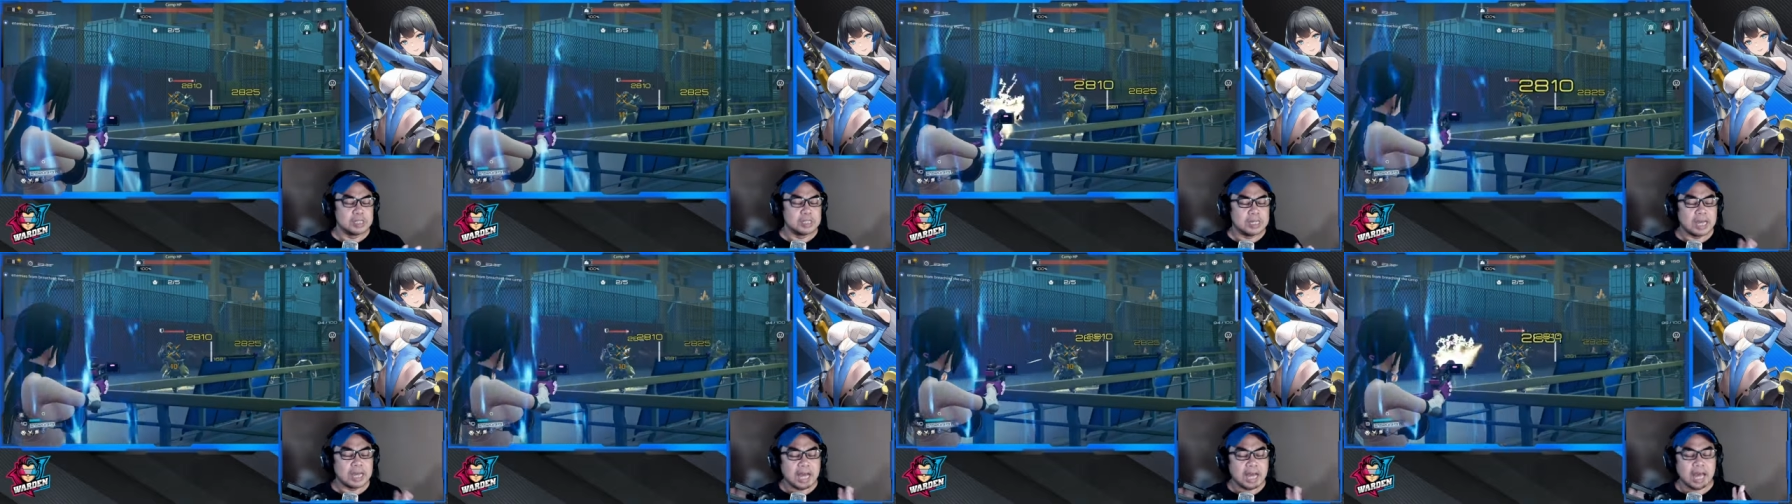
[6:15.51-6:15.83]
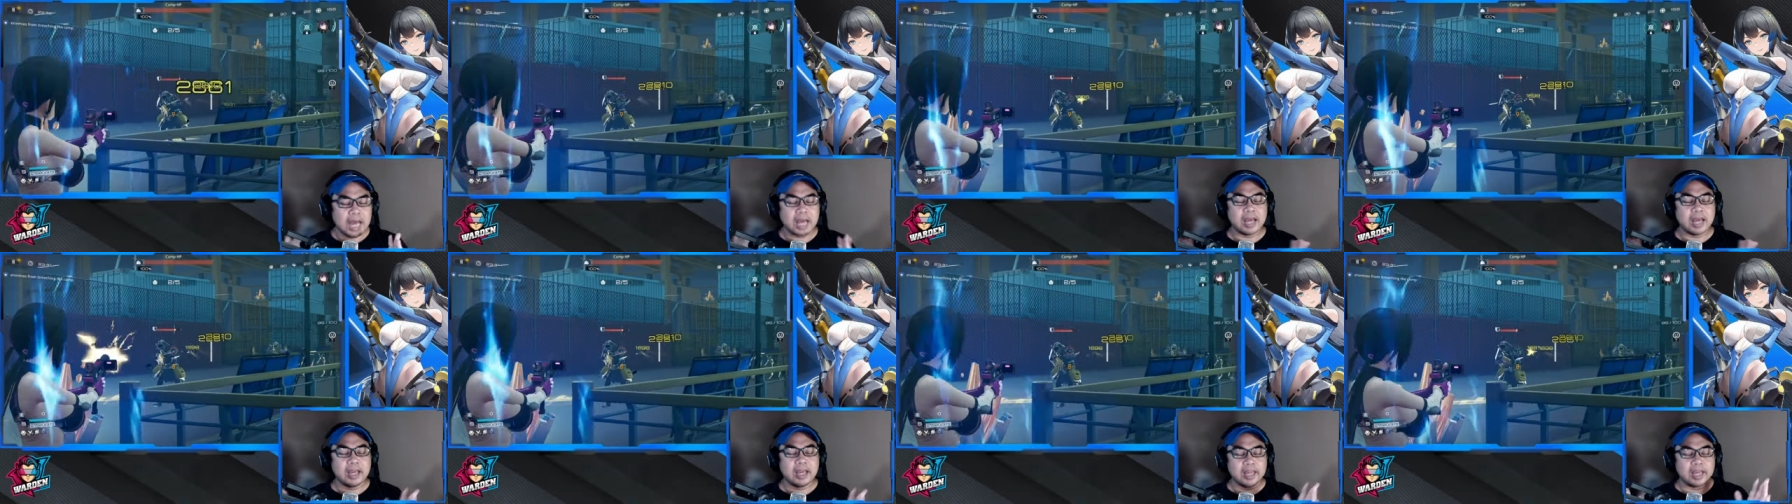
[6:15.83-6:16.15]

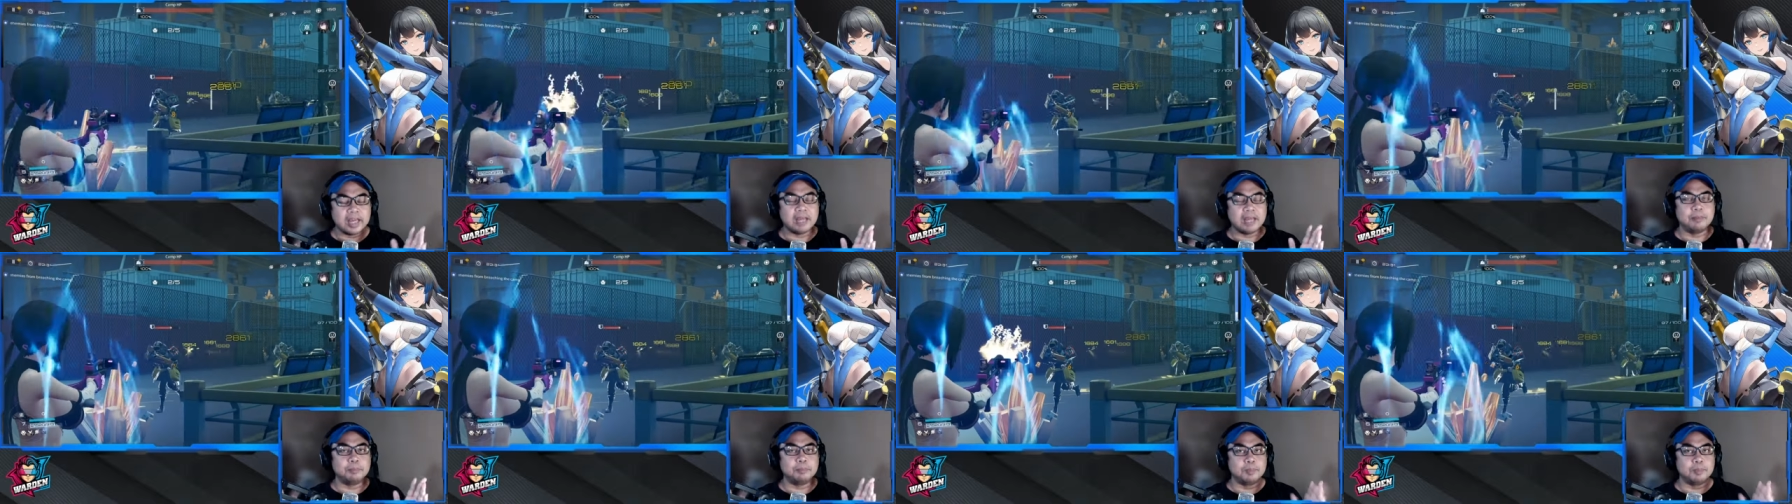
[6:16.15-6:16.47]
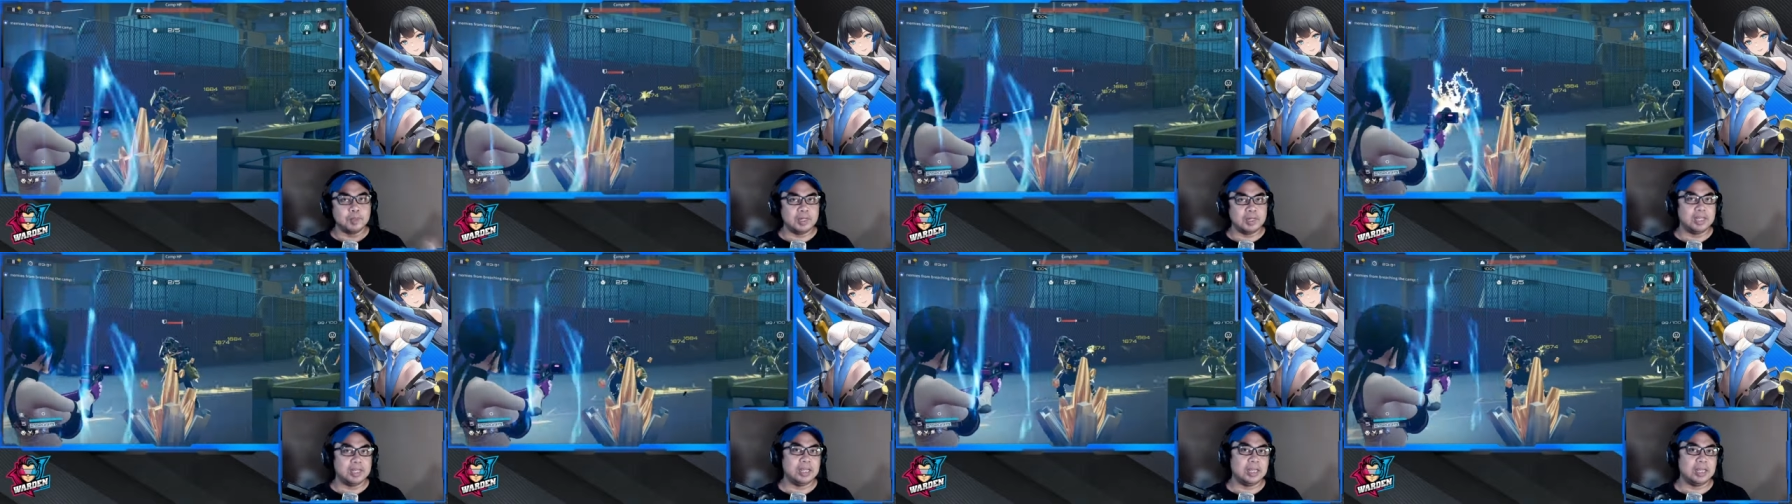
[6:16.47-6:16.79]
I am
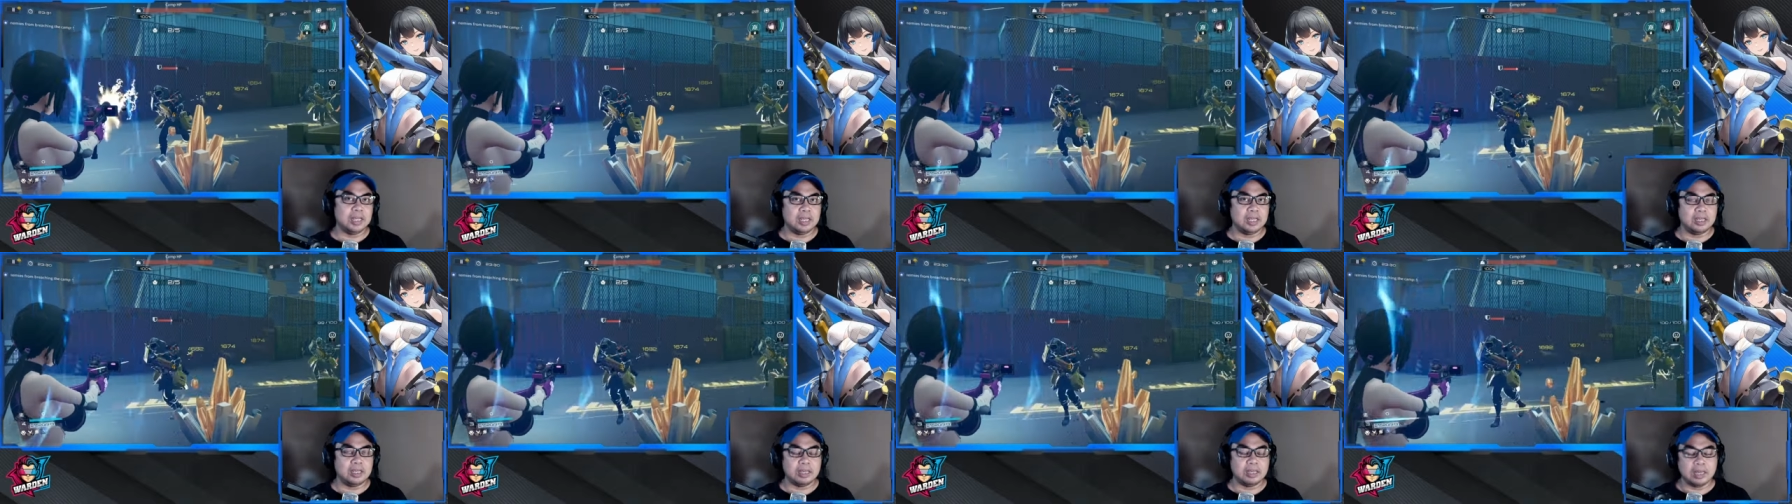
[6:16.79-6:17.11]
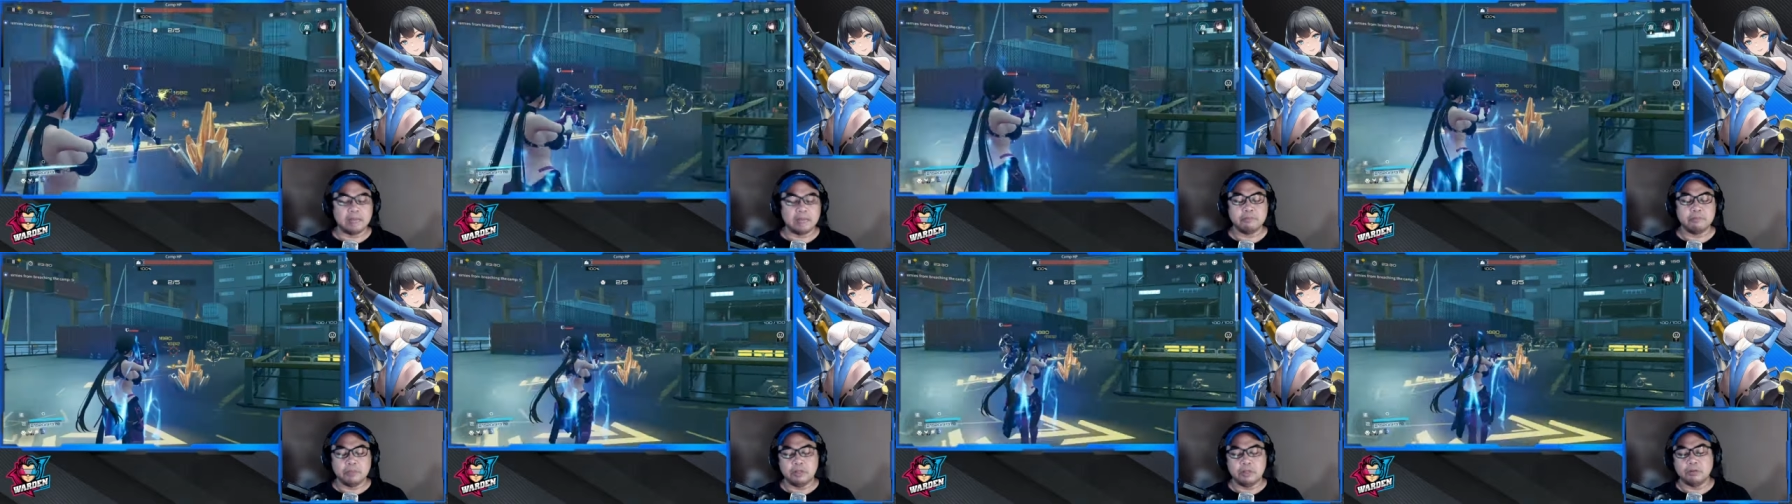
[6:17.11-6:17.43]
playing,
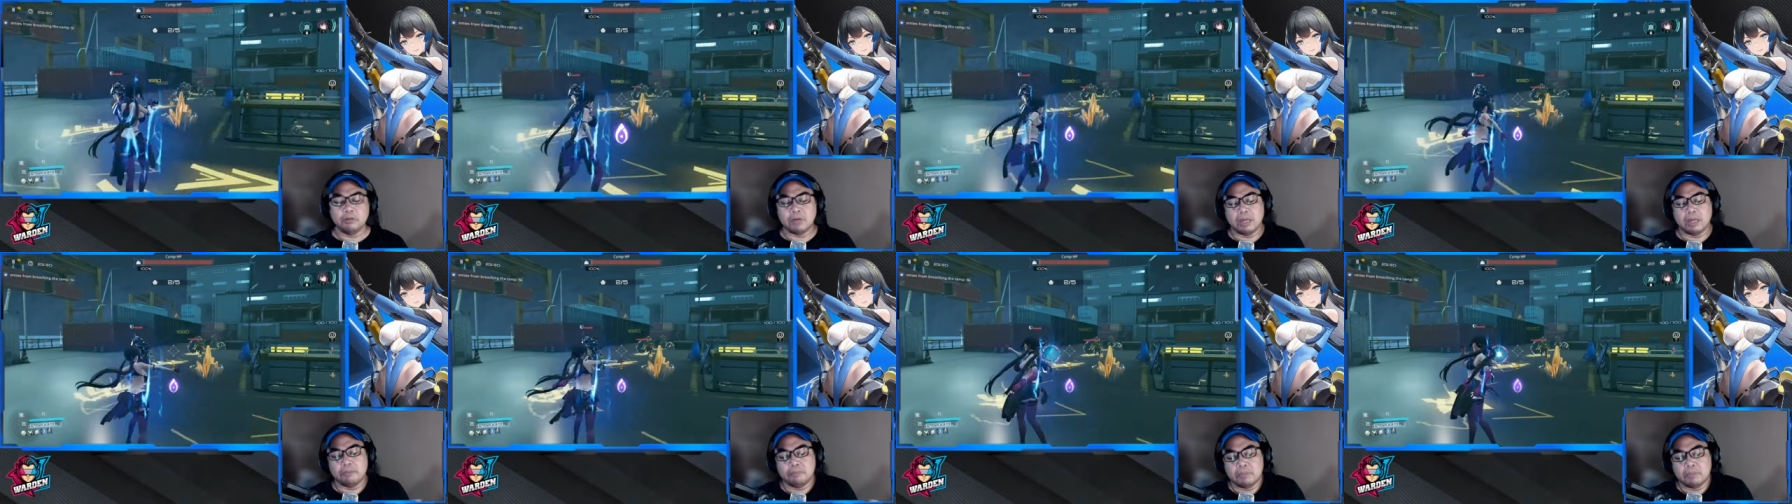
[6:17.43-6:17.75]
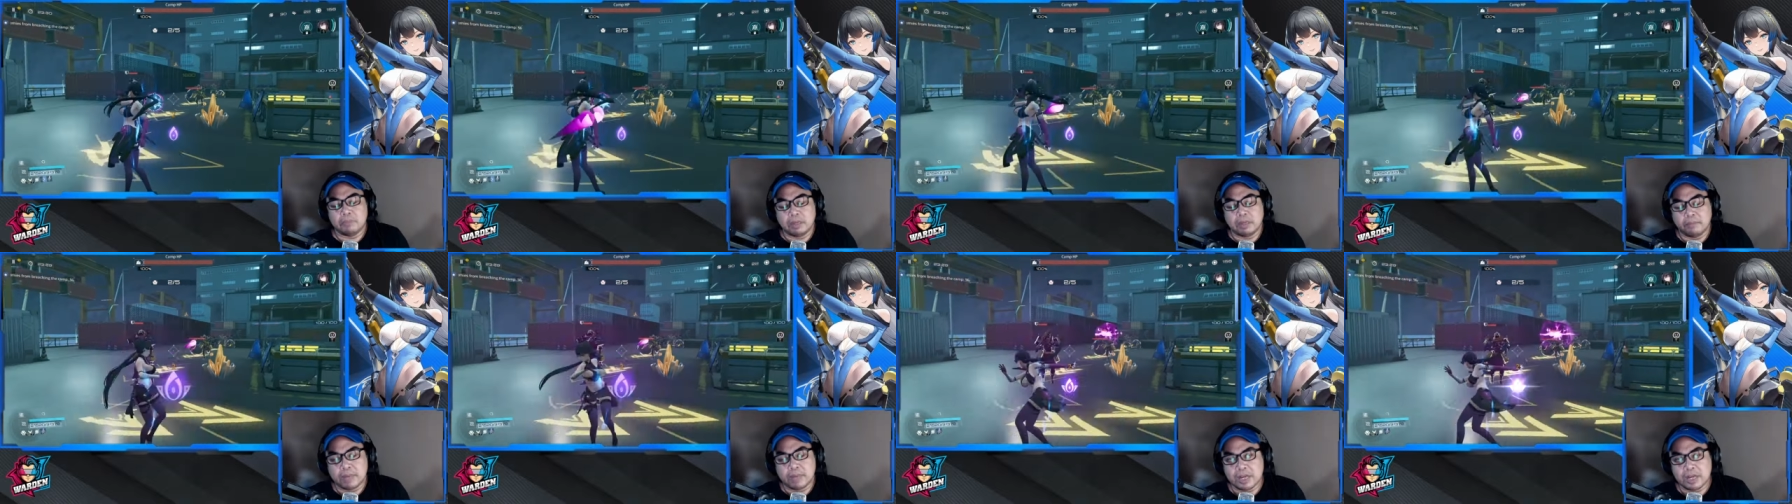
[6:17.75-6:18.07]
um, you know, I'm
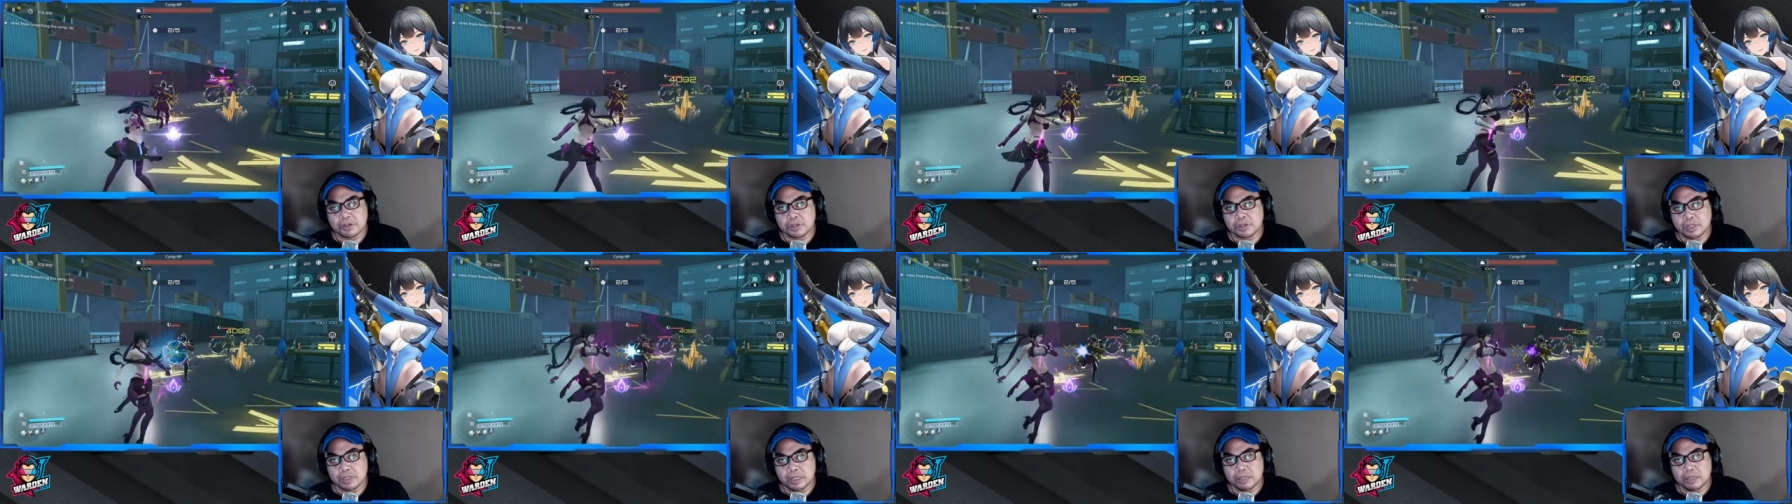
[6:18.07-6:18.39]
I'm actually